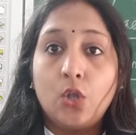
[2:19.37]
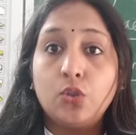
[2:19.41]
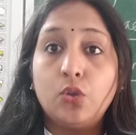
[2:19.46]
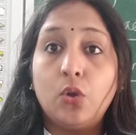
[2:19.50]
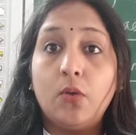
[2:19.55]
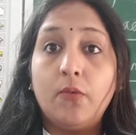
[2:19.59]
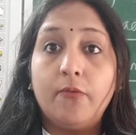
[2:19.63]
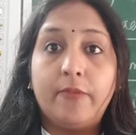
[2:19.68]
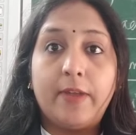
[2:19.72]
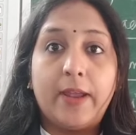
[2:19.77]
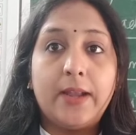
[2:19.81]

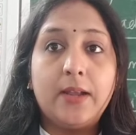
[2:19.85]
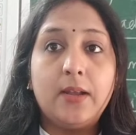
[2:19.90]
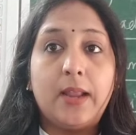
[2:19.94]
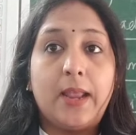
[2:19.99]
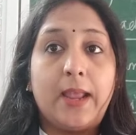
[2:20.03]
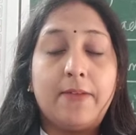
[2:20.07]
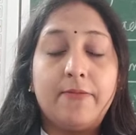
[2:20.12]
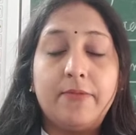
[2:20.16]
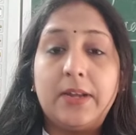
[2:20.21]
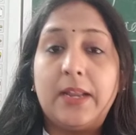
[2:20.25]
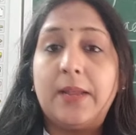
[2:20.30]
So
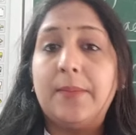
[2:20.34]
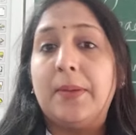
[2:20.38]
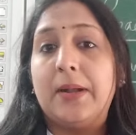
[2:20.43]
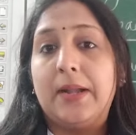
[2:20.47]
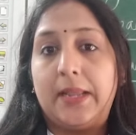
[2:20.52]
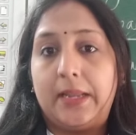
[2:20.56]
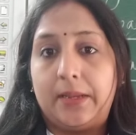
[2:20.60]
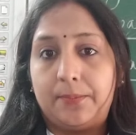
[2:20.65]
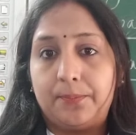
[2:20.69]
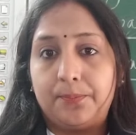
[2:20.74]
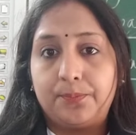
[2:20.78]
when
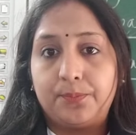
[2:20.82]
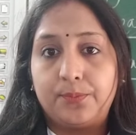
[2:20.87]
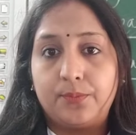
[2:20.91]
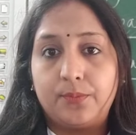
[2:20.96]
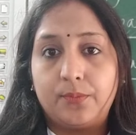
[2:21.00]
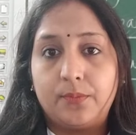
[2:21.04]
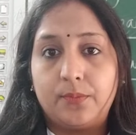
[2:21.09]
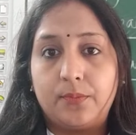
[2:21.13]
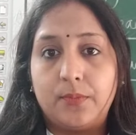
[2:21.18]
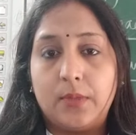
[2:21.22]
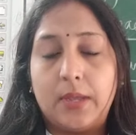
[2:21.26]
everybody
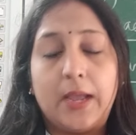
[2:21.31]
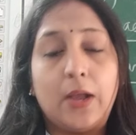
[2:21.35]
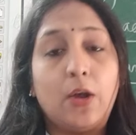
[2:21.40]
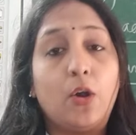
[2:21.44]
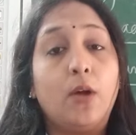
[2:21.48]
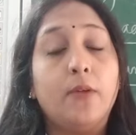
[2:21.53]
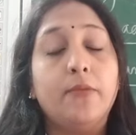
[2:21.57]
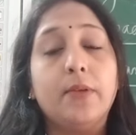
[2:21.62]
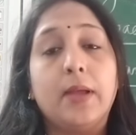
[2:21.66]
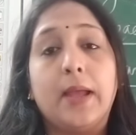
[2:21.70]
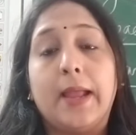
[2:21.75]

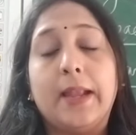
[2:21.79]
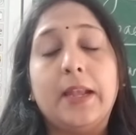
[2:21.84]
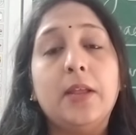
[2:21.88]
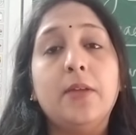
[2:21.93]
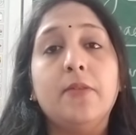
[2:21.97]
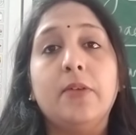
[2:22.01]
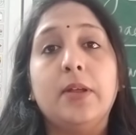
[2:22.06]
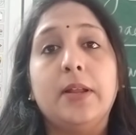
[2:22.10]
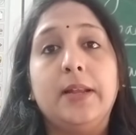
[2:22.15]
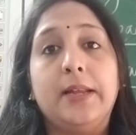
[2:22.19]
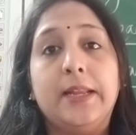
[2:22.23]
of
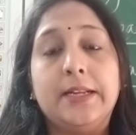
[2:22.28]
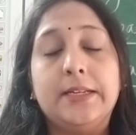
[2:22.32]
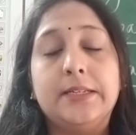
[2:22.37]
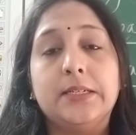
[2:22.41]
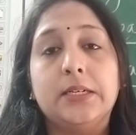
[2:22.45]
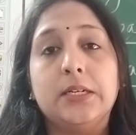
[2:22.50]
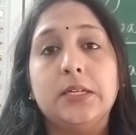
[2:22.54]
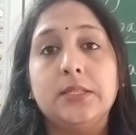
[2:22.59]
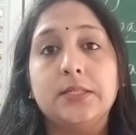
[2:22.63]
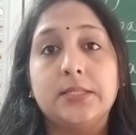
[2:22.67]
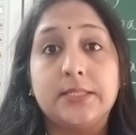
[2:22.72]
any
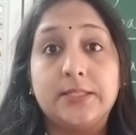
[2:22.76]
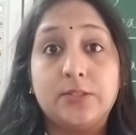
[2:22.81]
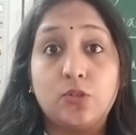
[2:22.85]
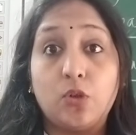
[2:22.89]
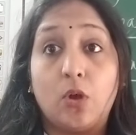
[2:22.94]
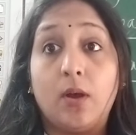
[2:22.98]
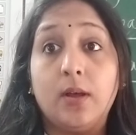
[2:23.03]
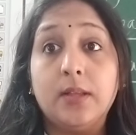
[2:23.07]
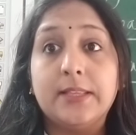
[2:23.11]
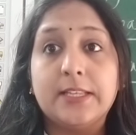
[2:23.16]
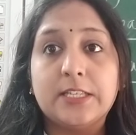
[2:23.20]
leaders
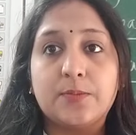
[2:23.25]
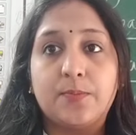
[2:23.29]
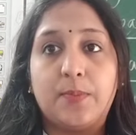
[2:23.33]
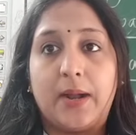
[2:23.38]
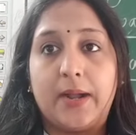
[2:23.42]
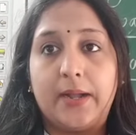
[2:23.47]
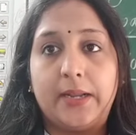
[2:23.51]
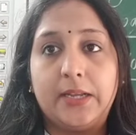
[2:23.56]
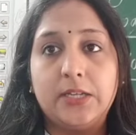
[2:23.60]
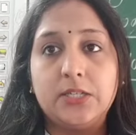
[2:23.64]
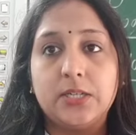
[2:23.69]
saw this
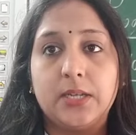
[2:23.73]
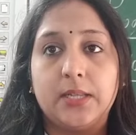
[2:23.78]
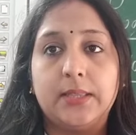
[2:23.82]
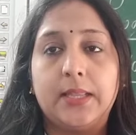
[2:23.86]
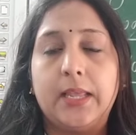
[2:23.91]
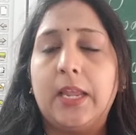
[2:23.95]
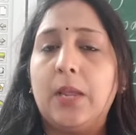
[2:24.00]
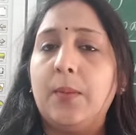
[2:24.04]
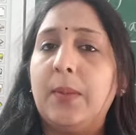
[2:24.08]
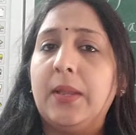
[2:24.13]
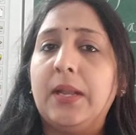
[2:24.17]
partition,
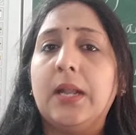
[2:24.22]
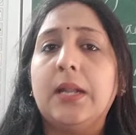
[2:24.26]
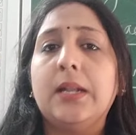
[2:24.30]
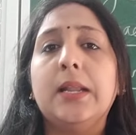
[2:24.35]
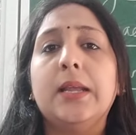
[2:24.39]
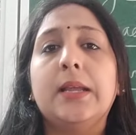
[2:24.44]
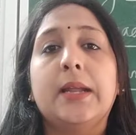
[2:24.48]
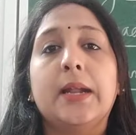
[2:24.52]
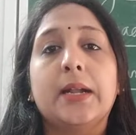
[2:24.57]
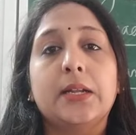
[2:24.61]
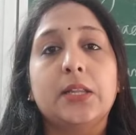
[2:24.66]
they
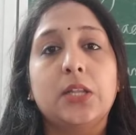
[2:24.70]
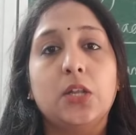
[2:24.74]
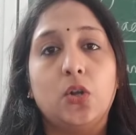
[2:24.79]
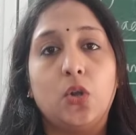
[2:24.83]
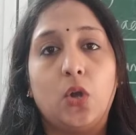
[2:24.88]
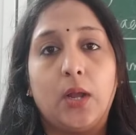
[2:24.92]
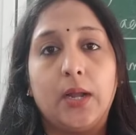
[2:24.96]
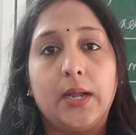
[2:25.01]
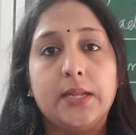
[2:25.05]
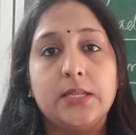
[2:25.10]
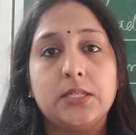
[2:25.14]
immediately get the
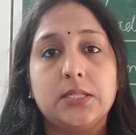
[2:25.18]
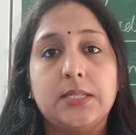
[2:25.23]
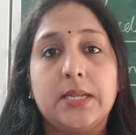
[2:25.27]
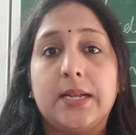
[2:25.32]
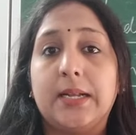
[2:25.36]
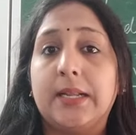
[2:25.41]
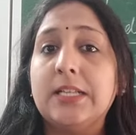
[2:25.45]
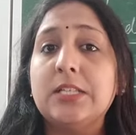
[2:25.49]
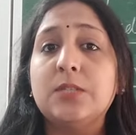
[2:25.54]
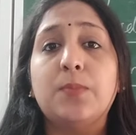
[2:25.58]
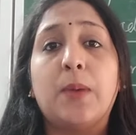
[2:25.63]
knowledge
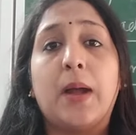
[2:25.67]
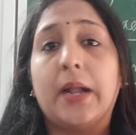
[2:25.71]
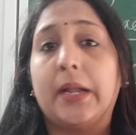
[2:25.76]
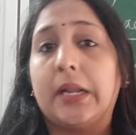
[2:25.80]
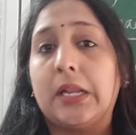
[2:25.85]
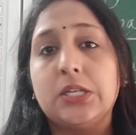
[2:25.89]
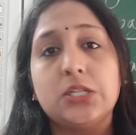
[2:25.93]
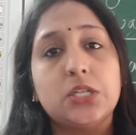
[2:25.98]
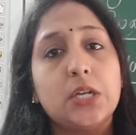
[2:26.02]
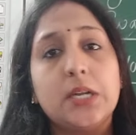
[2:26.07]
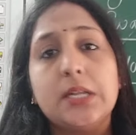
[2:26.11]
that this
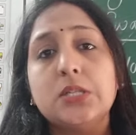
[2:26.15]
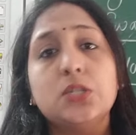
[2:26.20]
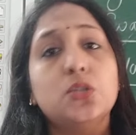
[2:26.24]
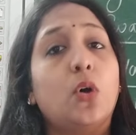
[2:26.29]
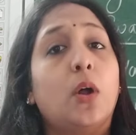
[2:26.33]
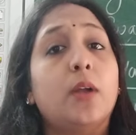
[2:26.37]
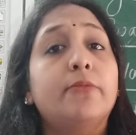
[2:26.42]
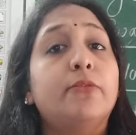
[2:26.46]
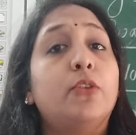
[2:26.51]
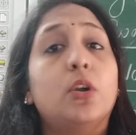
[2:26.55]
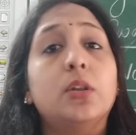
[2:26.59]
partition is
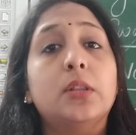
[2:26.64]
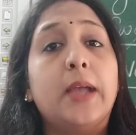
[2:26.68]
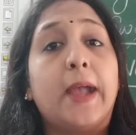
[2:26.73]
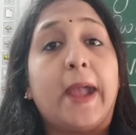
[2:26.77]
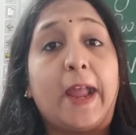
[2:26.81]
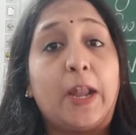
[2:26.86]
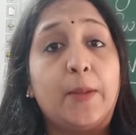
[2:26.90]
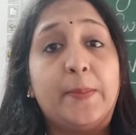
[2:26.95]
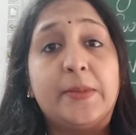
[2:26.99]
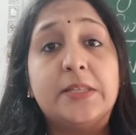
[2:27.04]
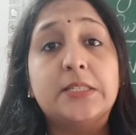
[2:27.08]
not for the
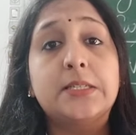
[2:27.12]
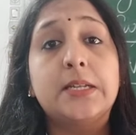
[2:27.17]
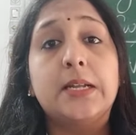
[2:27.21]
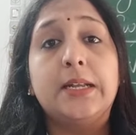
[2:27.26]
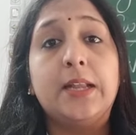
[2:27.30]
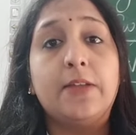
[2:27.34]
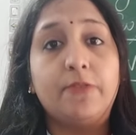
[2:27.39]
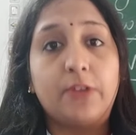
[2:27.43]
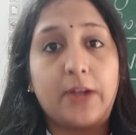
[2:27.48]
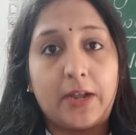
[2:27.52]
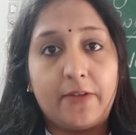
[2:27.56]

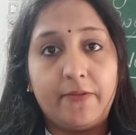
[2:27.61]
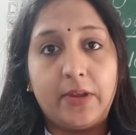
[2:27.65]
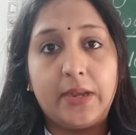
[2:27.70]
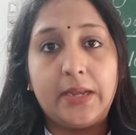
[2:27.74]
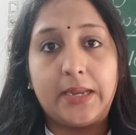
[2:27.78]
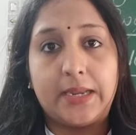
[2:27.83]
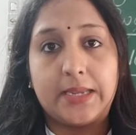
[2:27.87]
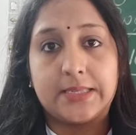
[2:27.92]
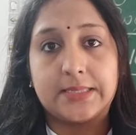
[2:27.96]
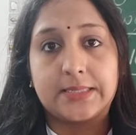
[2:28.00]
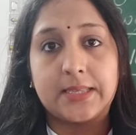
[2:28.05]
administrative
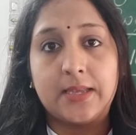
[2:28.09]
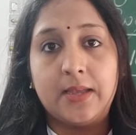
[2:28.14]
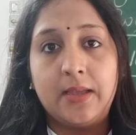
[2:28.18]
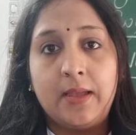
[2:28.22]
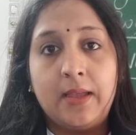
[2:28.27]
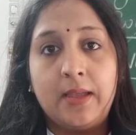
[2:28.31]
convenience.